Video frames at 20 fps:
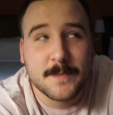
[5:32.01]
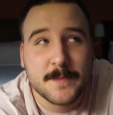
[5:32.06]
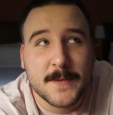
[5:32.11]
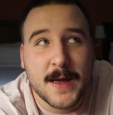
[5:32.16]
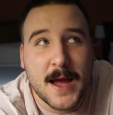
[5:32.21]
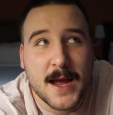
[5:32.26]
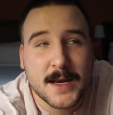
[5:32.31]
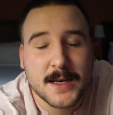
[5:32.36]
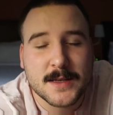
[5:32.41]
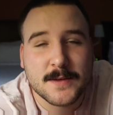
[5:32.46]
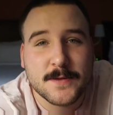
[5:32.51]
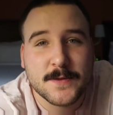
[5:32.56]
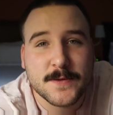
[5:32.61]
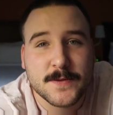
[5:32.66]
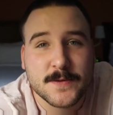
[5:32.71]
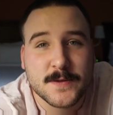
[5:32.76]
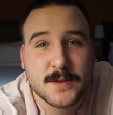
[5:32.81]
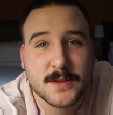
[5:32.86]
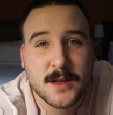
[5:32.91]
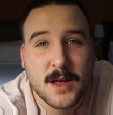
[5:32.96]
kind of
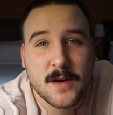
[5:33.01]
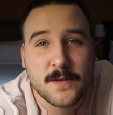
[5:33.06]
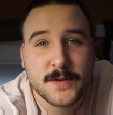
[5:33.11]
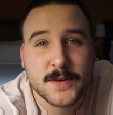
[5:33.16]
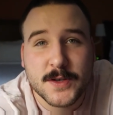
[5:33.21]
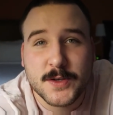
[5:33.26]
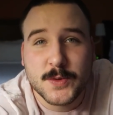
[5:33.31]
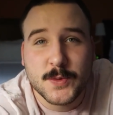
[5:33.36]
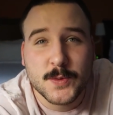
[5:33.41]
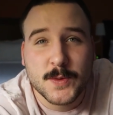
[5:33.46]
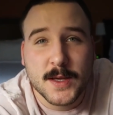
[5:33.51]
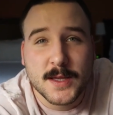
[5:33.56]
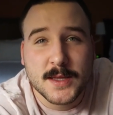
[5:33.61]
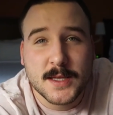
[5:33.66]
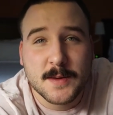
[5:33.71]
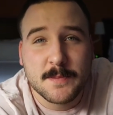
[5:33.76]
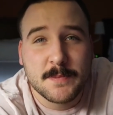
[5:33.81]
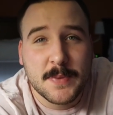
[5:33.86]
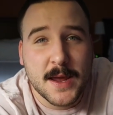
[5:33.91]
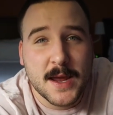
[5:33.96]
love to do, like
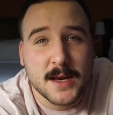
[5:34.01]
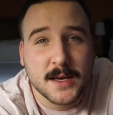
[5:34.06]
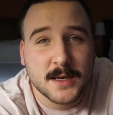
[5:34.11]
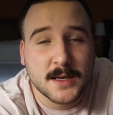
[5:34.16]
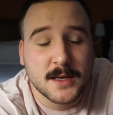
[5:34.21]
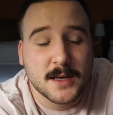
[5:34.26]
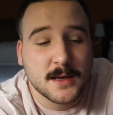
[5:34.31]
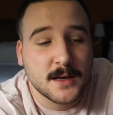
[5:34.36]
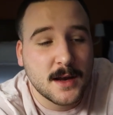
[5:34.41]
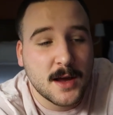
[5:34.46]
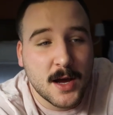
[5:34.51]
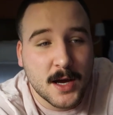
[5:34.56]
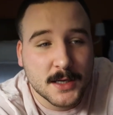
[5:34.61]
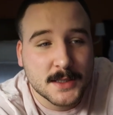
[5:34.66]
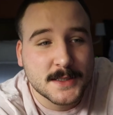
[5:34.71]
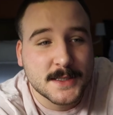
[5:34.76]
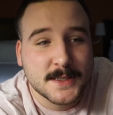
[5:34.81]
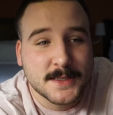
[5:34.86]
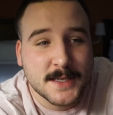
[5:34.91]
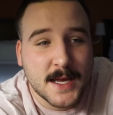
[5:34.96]
the abandoned and
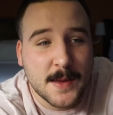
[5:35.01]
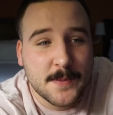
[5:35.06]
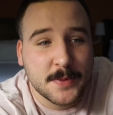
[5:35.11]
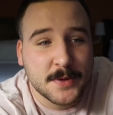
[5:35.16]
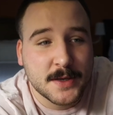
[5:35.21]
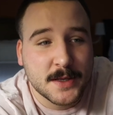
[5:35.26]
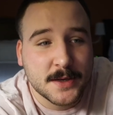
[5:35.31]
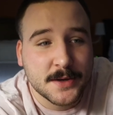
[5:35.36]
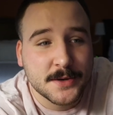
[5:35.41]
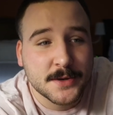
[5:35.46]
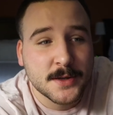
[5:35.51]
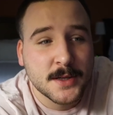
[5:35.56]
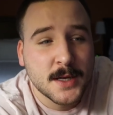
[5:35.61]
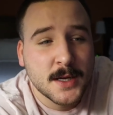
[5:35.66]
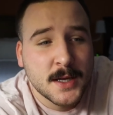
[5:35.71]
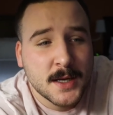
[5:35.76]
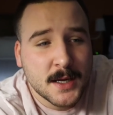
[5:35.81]
haunted type of deal,